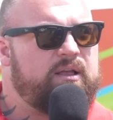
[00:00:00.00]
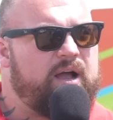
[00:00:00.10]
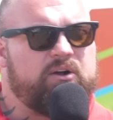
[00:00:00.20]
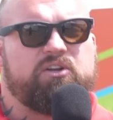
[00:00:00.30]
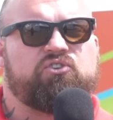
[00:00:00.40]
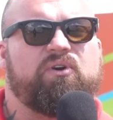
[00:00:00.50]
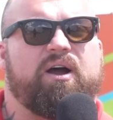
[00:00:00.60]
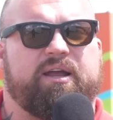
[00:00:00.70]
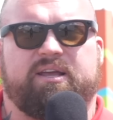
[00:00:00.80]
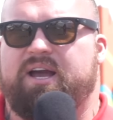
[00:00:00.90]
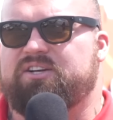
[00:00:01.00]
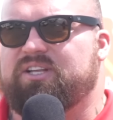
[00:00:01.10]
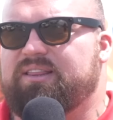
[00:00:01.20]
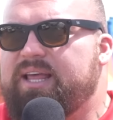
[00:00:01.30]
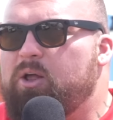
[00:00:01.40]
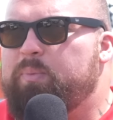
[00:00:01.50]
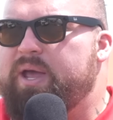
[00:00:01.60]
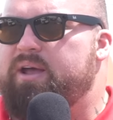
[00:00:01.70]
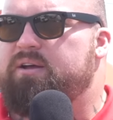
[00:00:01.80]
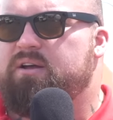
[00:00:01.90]
I'm going to try and catch a little
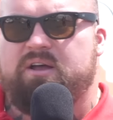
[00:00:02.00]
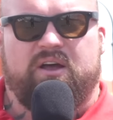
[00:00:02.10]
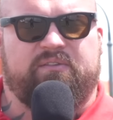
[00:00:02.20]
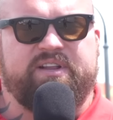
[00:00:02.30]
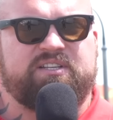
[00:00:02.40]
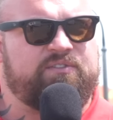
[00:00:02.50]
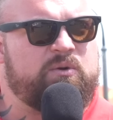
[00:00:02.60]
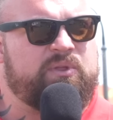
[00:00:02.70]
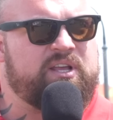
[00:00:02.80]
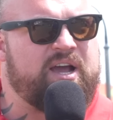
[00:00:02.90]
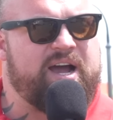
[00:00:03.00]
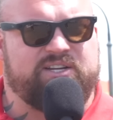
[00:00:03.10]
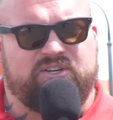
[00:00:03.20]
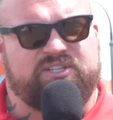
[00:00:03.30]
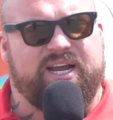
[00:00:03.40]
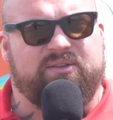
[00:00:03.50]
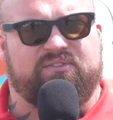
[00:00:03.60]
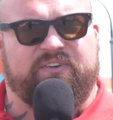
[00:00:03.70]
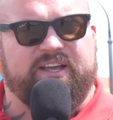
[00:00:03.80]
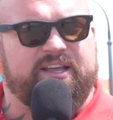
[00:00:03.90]
bit of interview with the guys, just see how they're
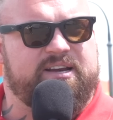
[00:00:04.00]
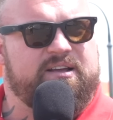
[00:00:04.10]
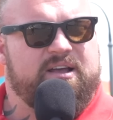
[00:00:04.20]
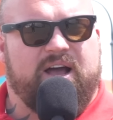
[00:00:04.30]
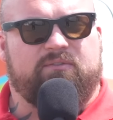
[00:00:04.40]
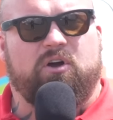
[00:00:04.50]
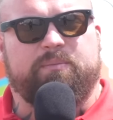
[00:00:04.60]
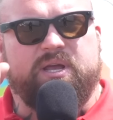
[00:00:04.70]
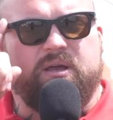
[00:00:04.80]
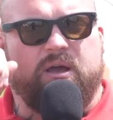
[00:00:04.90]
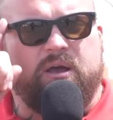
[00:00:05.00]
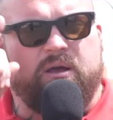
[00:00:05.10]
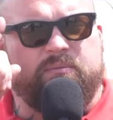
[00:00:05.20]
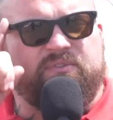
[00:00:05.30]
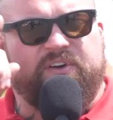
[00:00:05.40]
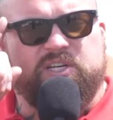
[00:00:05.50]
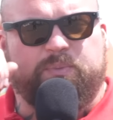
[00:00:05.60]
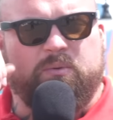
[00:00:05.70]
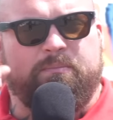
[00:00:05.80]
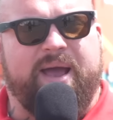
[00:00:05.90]
feeling. I've got my uh, my
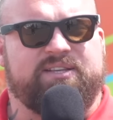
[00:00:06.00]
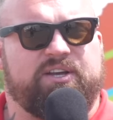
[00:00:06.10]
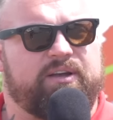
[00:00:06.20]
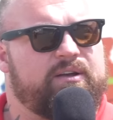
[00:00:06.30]
Facebook Meta